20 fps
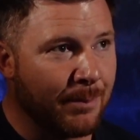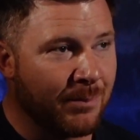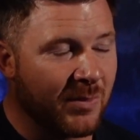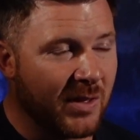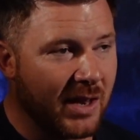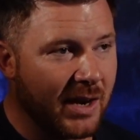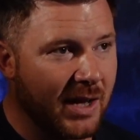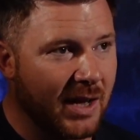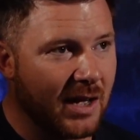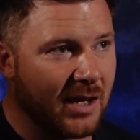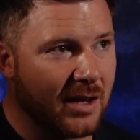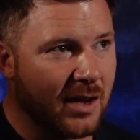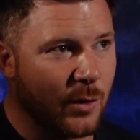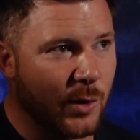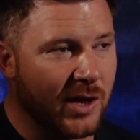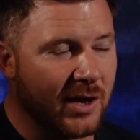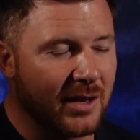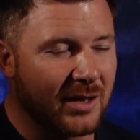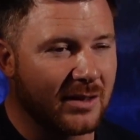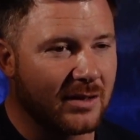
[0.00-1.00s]
And I
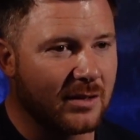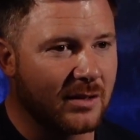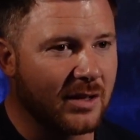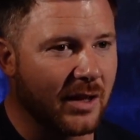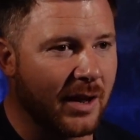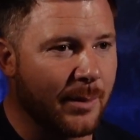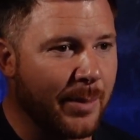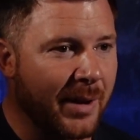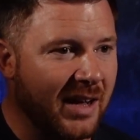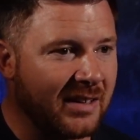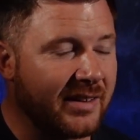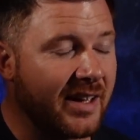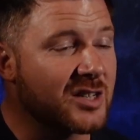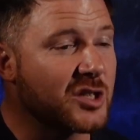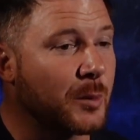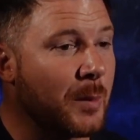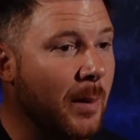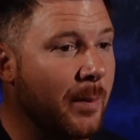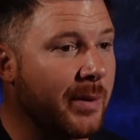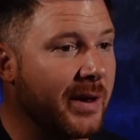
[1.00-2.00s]
kind of done a bit of
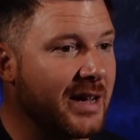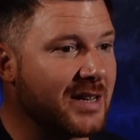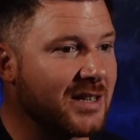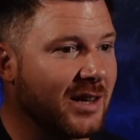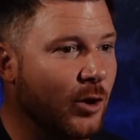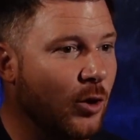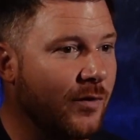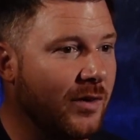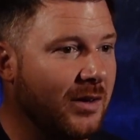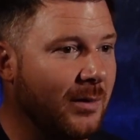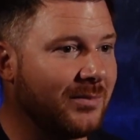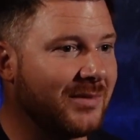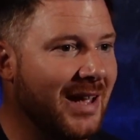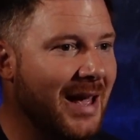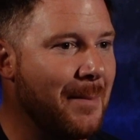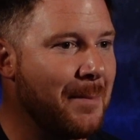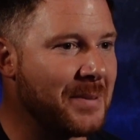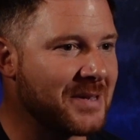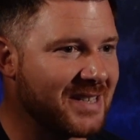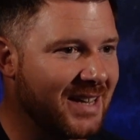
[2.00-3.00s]
desktop appraisal and offered them
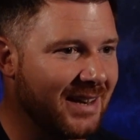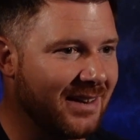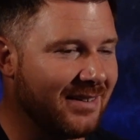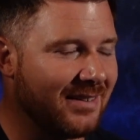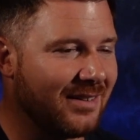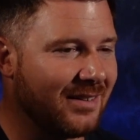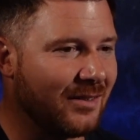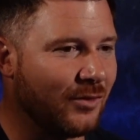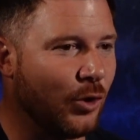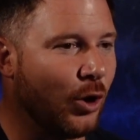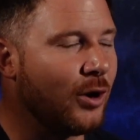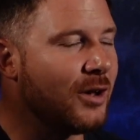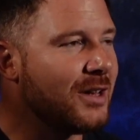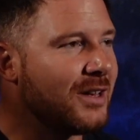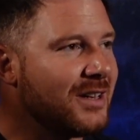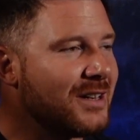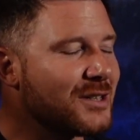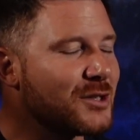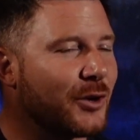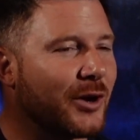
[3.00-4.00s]

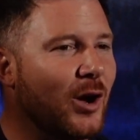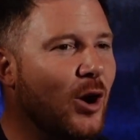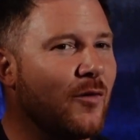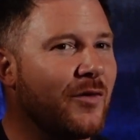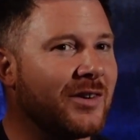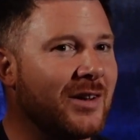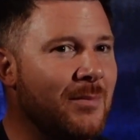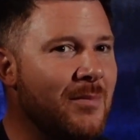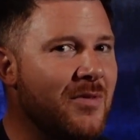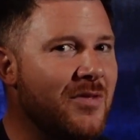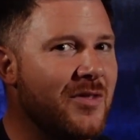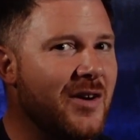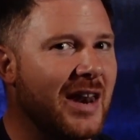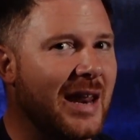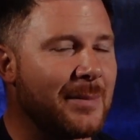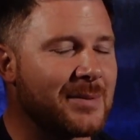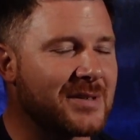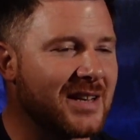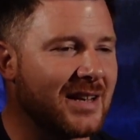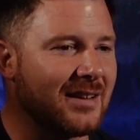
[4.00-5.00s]
offered them
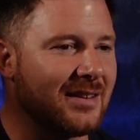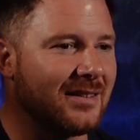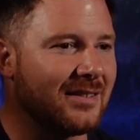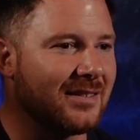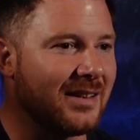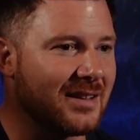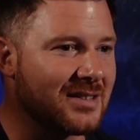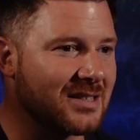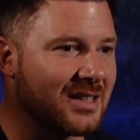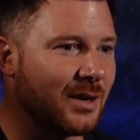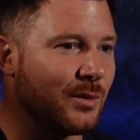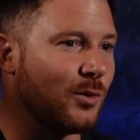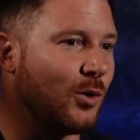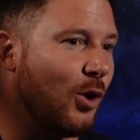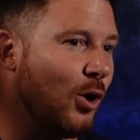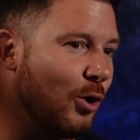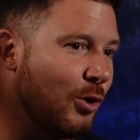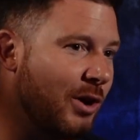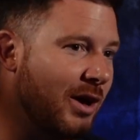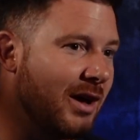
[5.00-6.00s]
30% discount
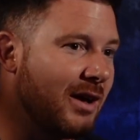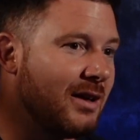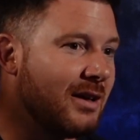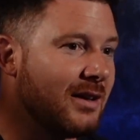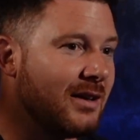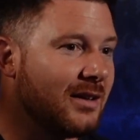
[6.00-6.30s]
on it.